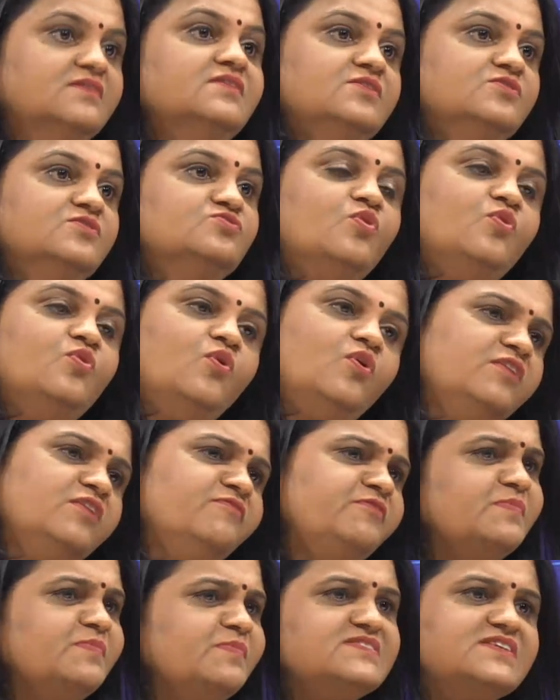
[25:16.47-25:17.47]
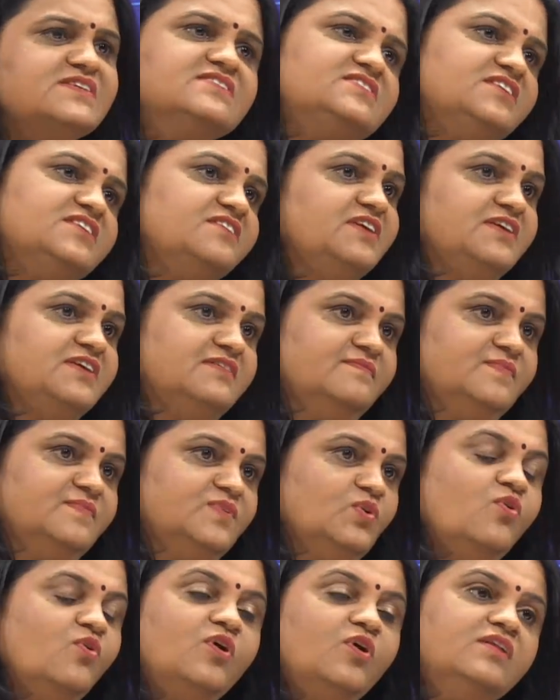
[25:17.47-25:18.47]
So all women are saving.
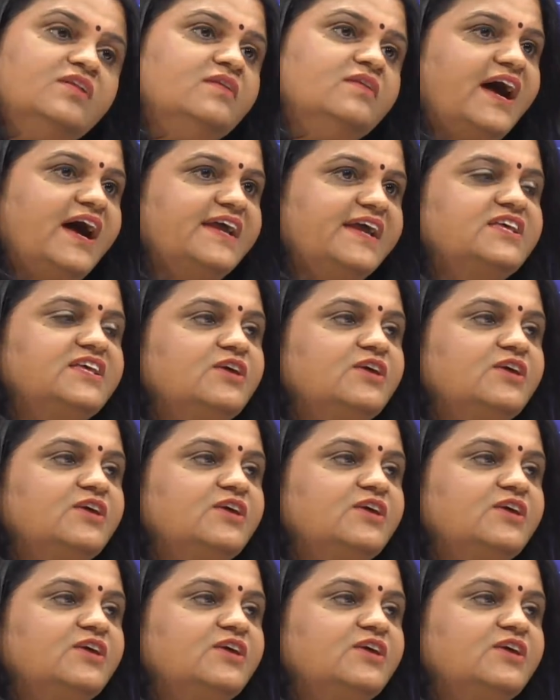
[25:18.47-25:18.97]
I